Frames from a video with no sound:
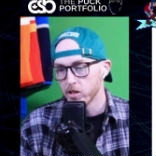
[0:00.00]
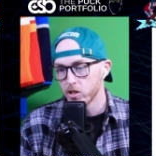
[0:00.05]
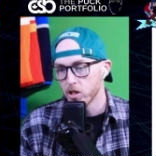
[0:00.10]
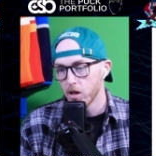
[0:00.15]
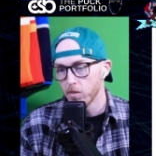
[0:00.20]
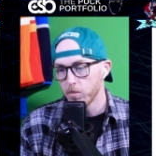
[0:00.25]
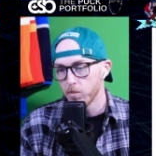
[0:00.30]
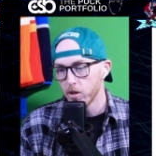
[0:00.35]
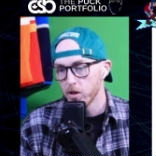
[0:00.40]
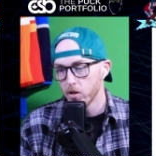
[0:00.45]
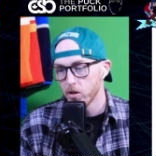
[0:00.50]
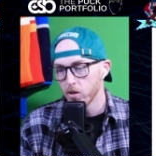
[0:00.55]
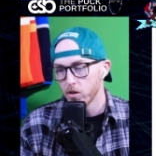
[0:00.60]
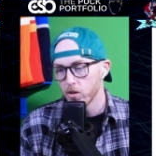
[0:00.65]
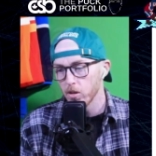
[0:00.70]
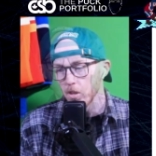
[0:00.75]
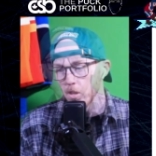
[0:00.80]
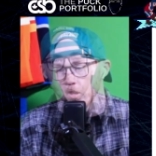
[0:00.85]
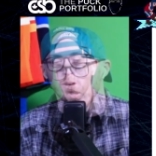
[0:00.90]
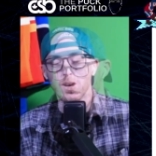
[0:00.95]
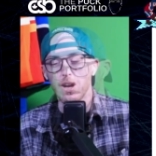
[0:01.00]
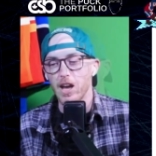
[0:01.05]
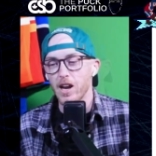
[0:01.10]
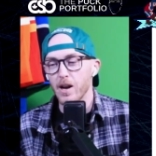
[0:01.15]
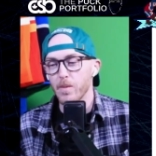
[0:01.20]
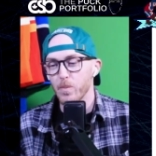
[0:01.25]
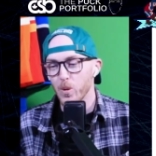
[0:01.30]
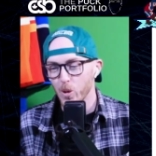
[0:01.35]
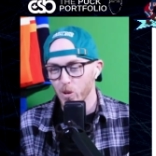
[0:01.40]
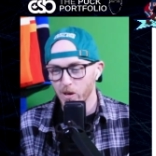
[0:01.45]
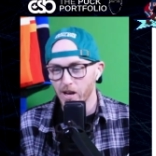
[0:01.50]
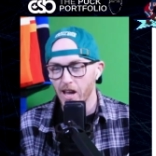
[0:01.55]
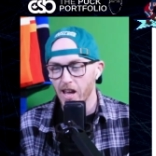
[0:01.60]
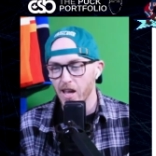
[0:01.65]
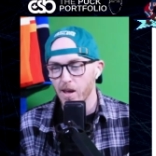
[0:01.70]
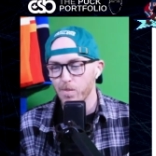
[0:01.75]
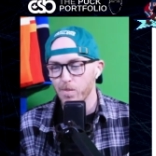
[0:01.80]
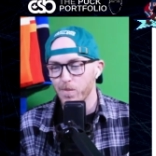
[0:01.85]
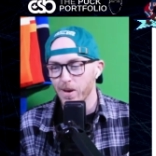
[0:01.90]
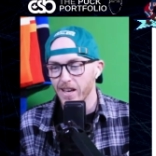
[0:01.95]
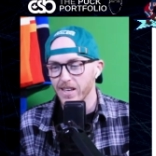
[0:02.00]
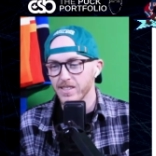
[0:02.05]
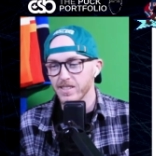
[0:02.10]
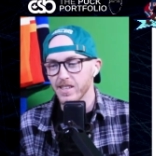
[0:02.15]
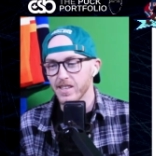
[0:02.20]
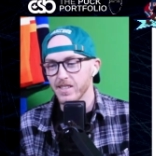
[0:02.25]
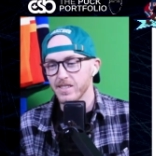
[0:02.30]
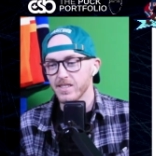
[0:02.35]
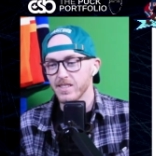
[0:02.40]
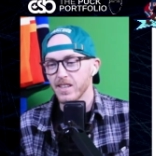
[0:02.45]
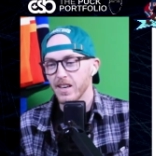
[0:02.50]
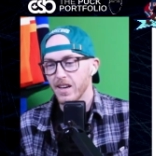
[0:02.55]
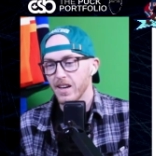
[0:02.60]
up here on a per game basis,